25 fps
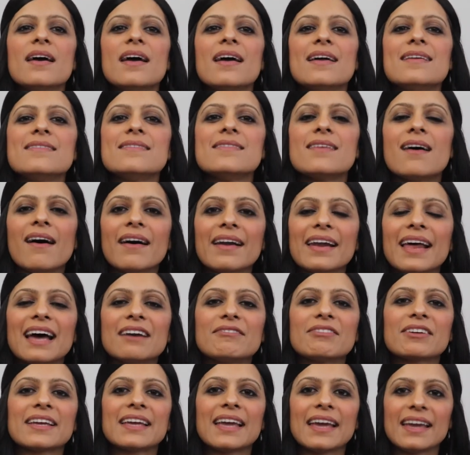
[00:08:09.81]
and not
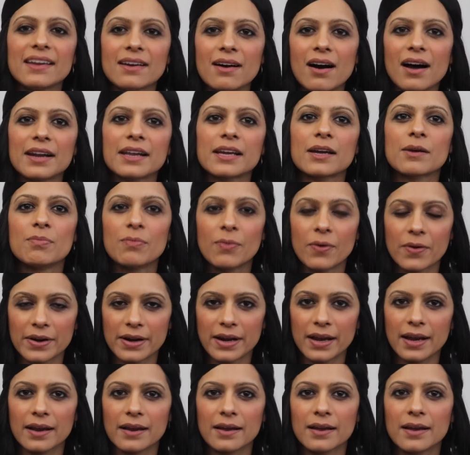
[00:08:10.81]
have a chaotic
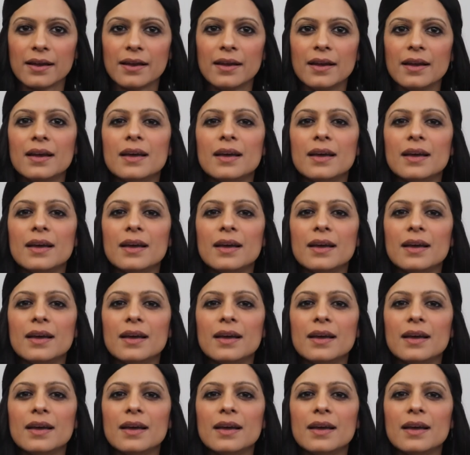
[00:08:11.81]
morning.